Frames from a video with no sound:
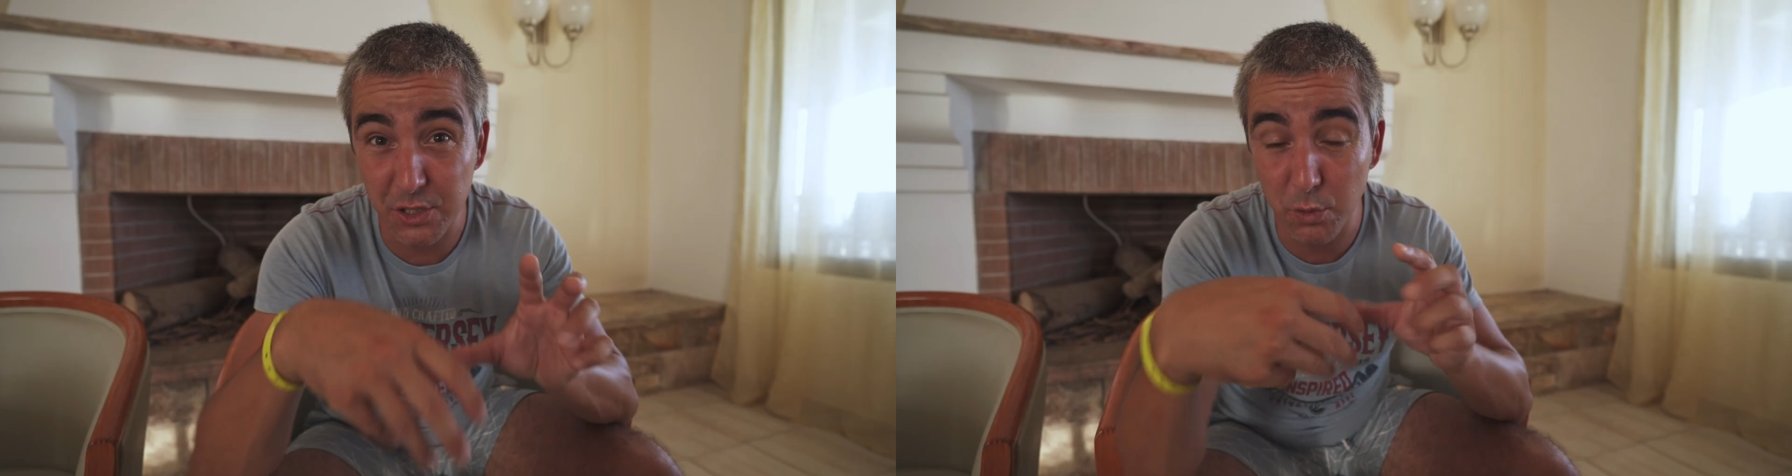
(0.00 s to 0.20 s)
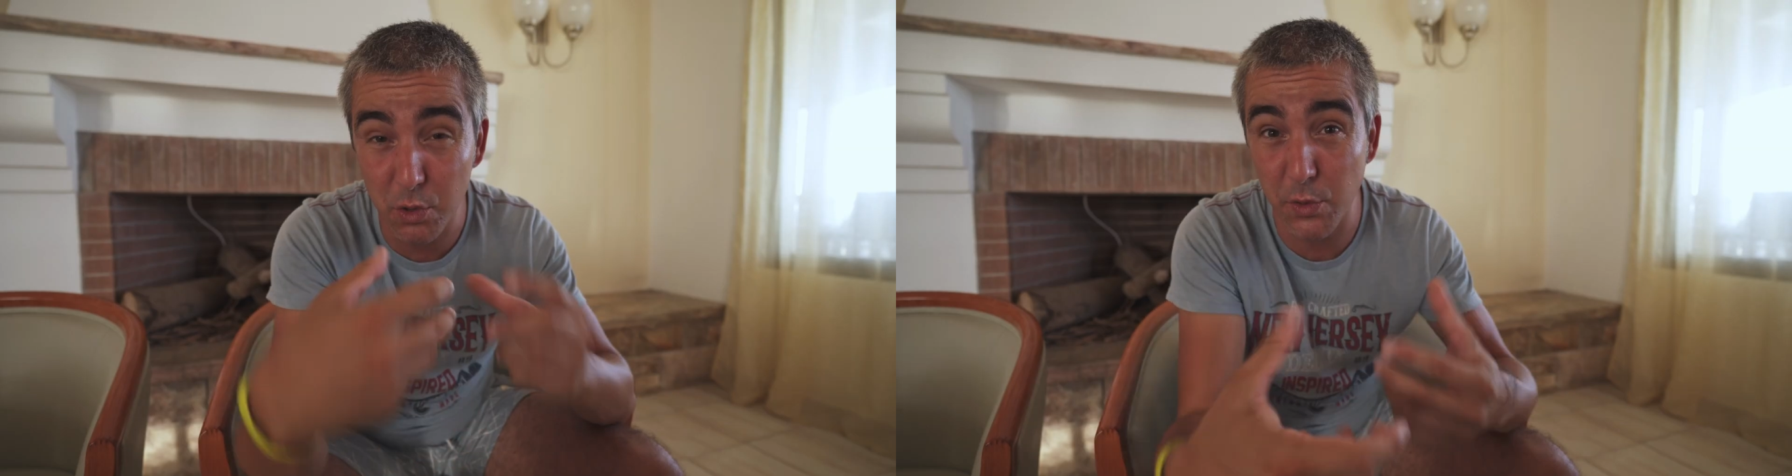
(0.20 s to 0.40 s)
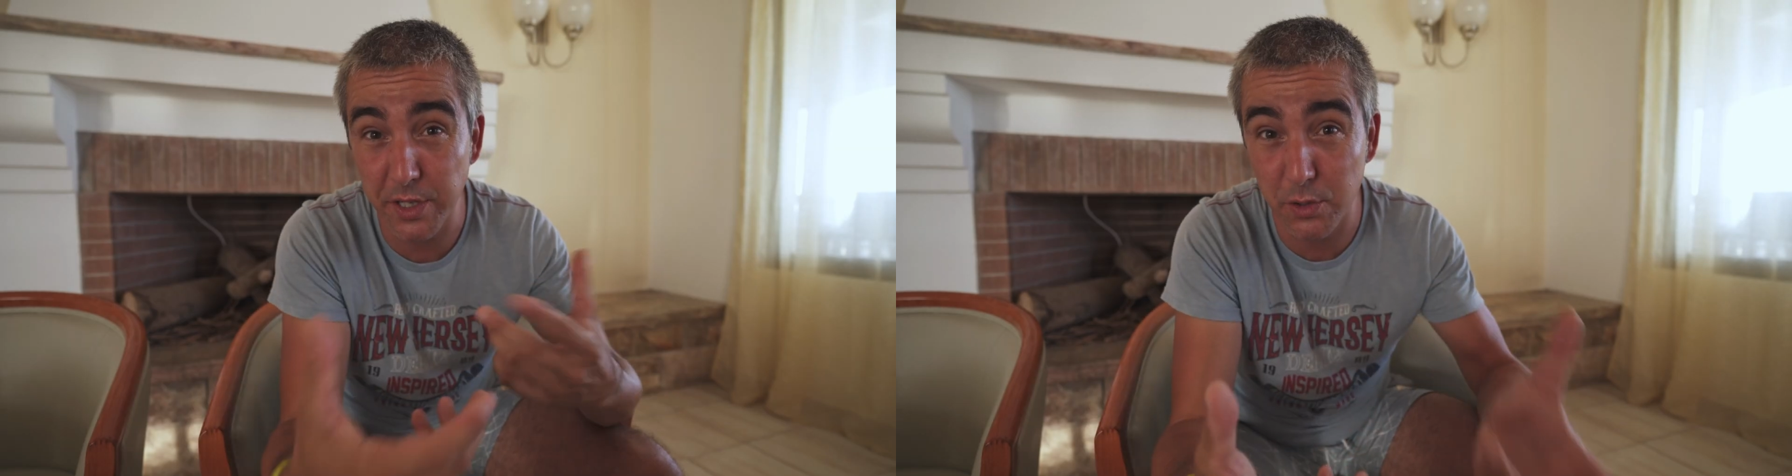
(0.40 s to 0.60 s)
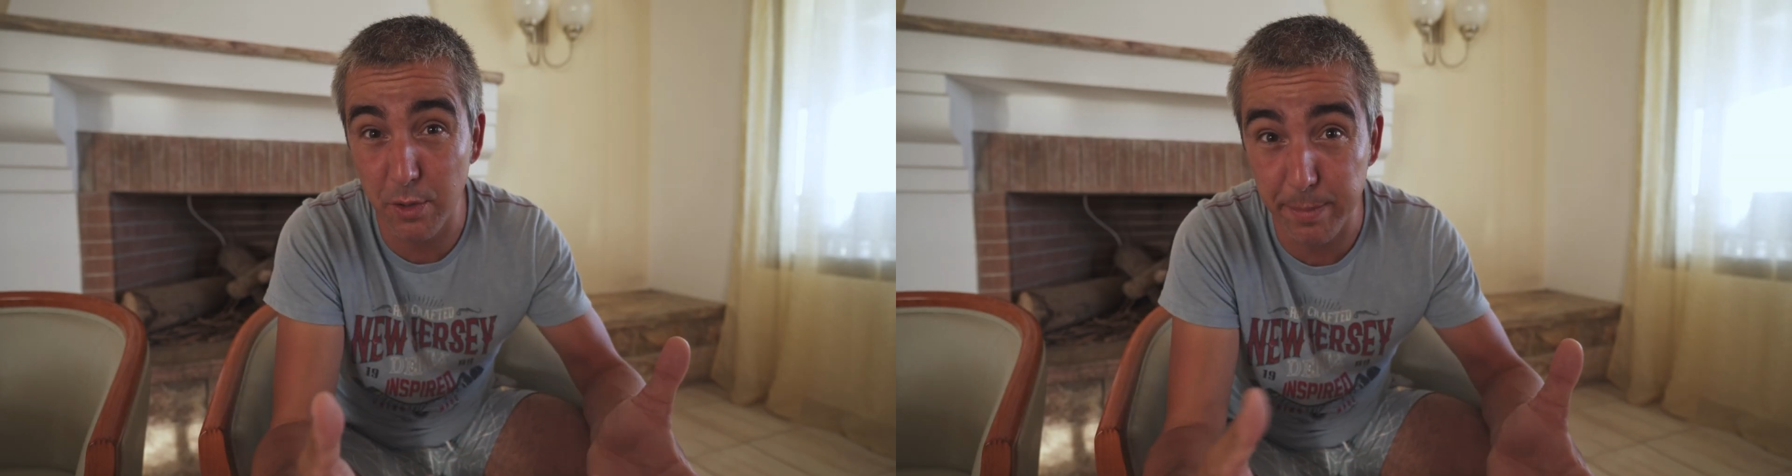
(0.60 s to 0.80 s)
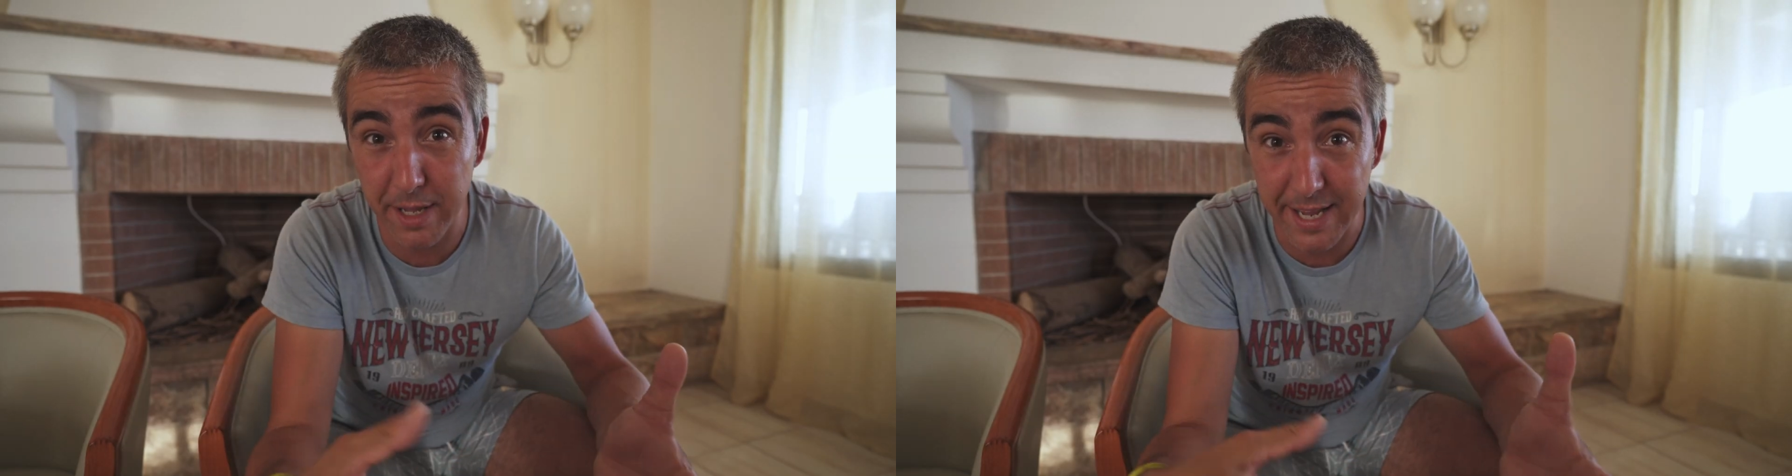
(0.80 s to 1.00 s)
you're going to
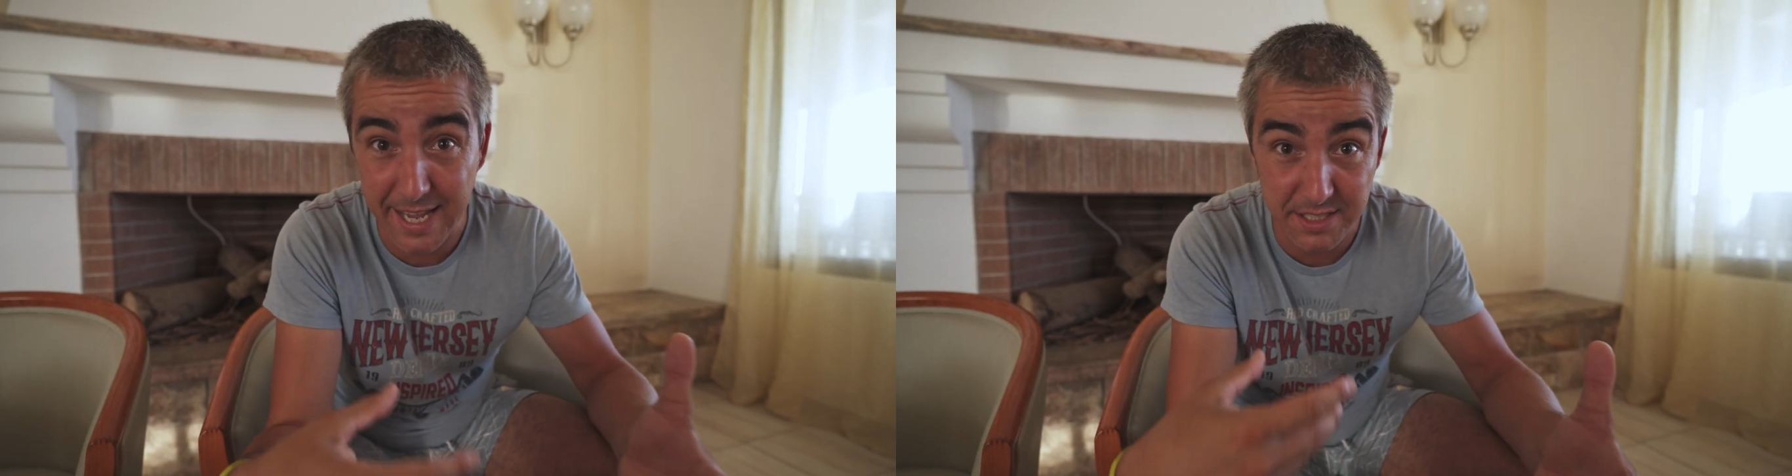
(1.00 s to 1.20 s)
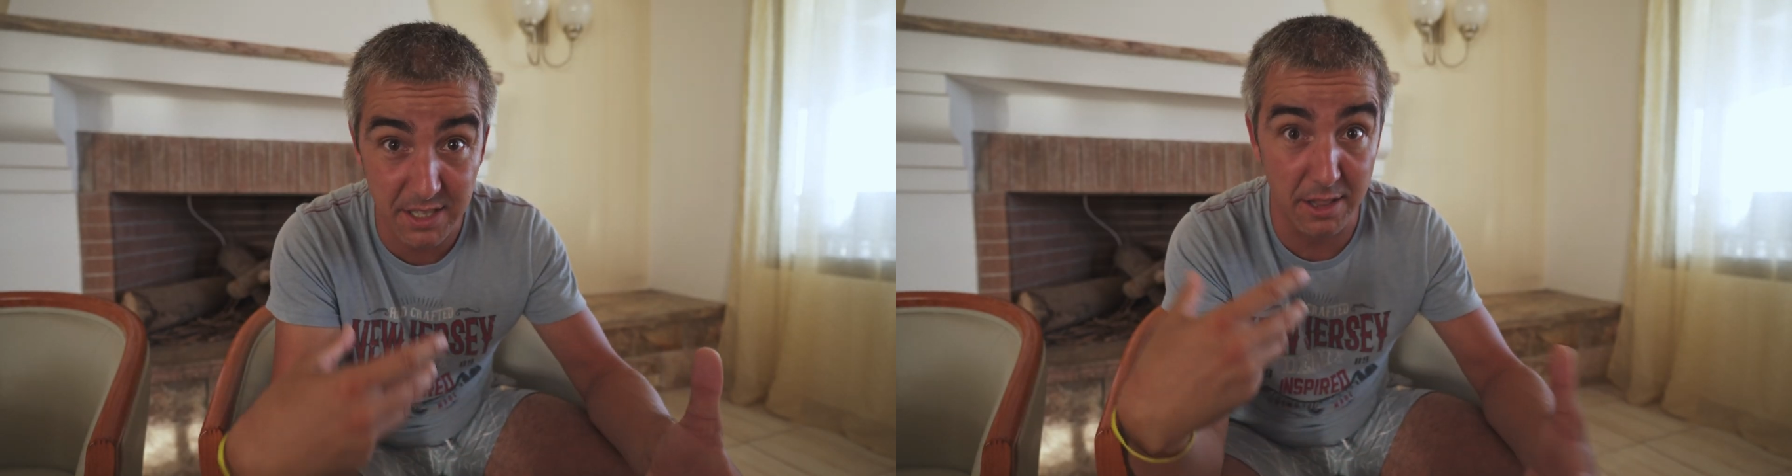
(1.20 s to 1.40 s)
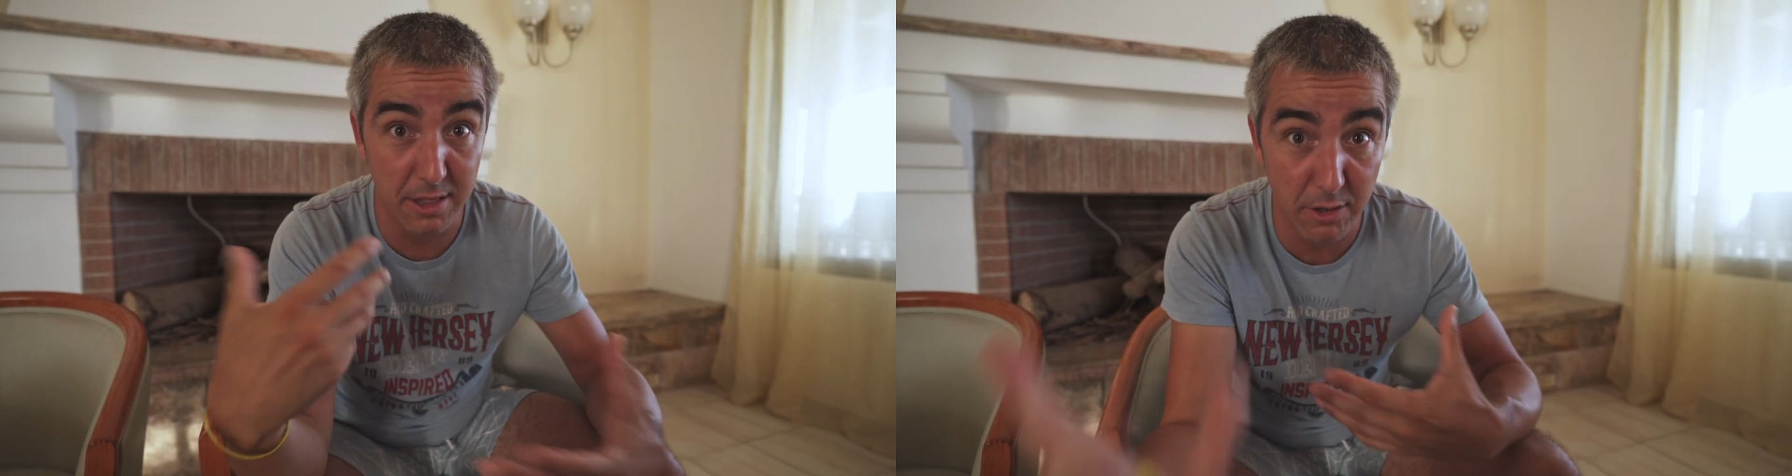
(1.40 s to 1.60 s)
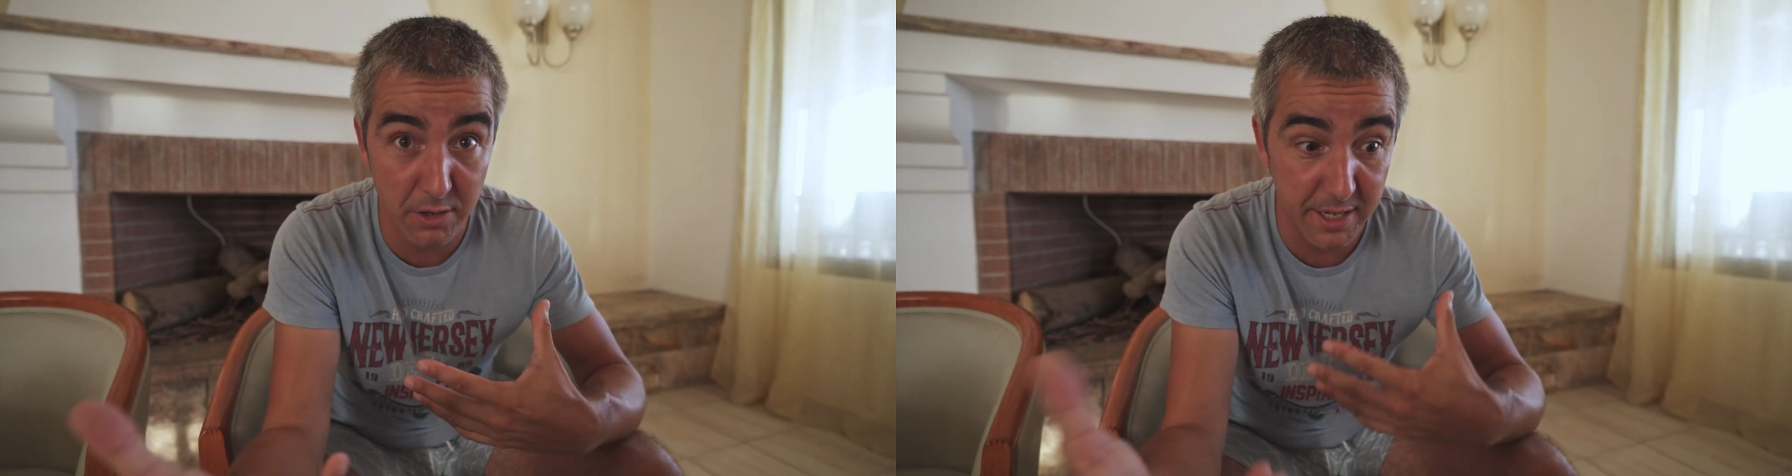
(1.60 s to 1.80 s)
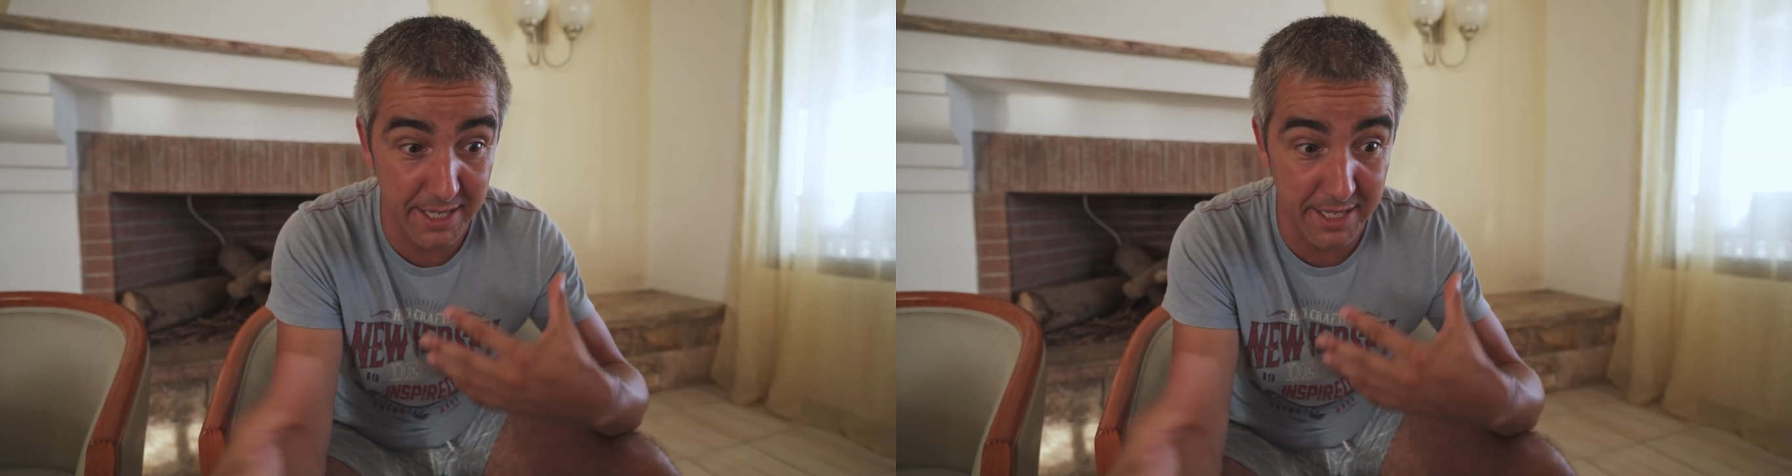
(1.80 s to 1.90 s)
apply as a look,